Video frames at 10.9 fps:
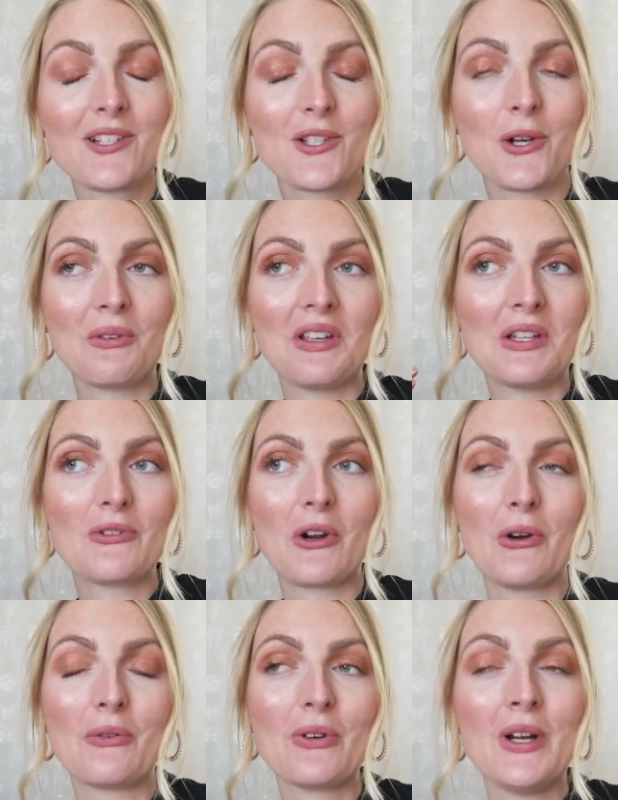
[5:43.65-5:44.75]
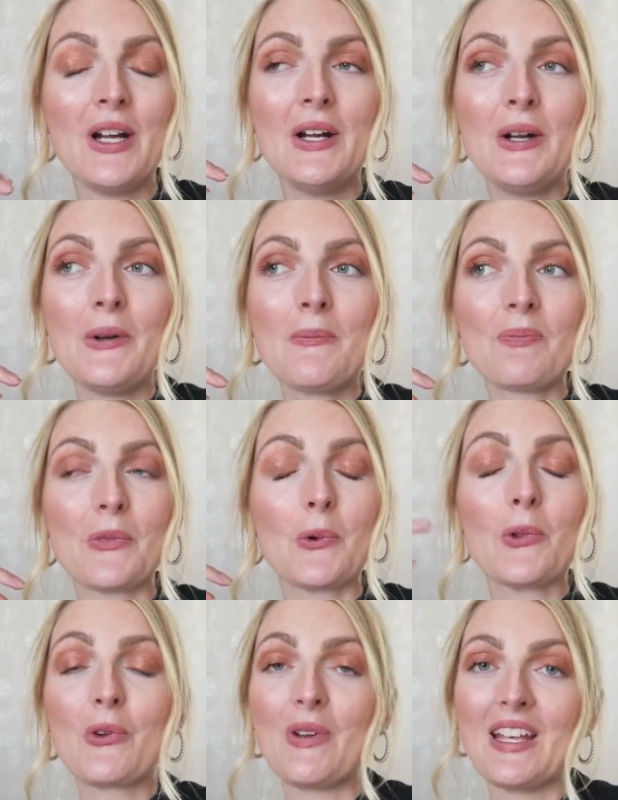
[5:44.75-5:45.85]
So we drove
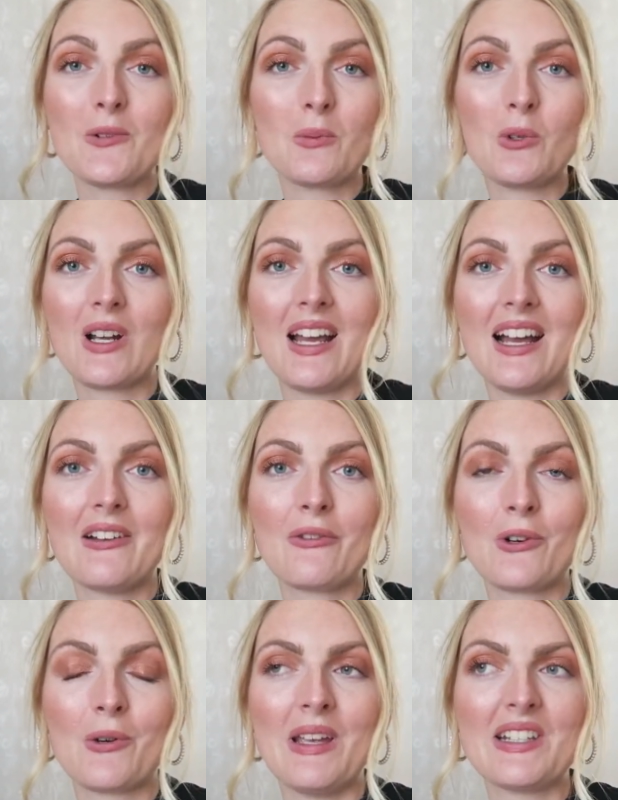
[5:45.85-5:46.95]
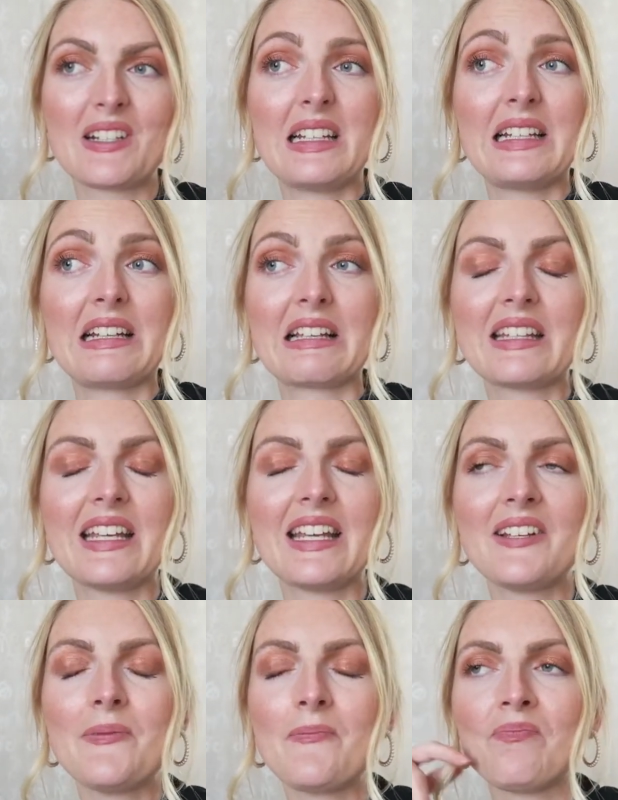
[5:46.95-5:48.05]
all the way to MUGLA for basically
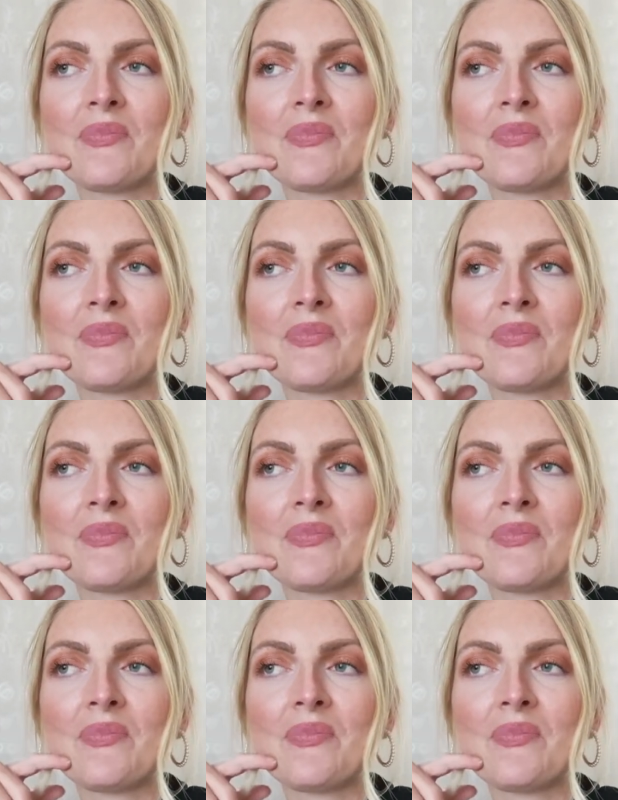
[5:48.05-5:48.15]
nothing.